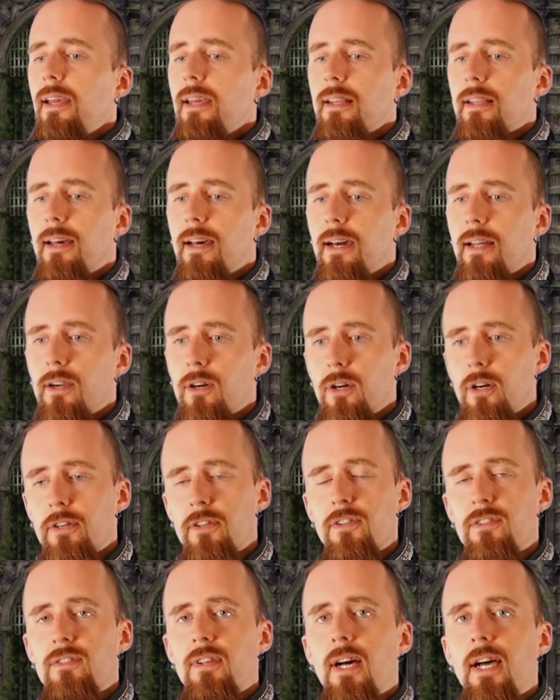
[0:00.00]
that are
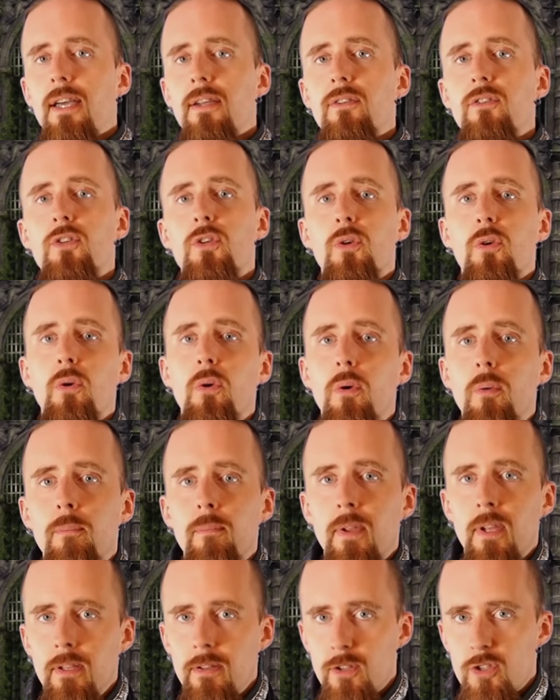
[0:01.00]
designed to
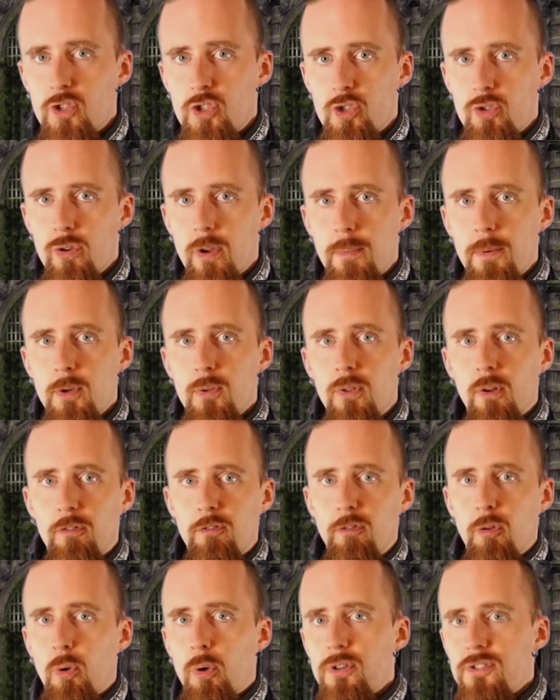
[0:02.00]
distribute the
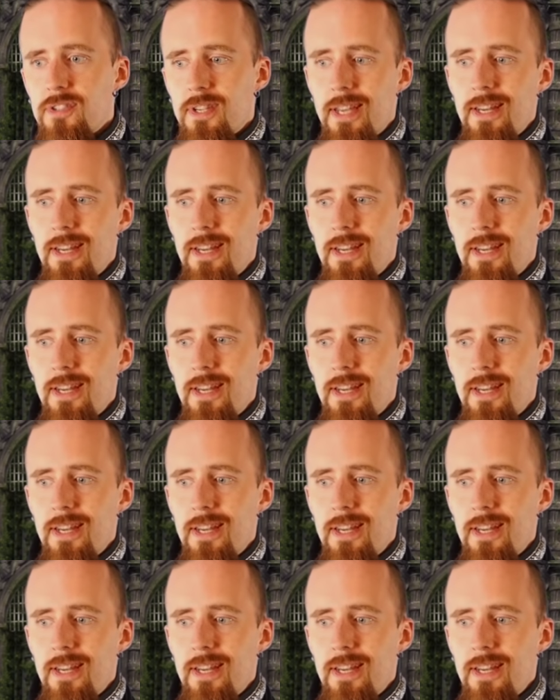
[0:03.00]
force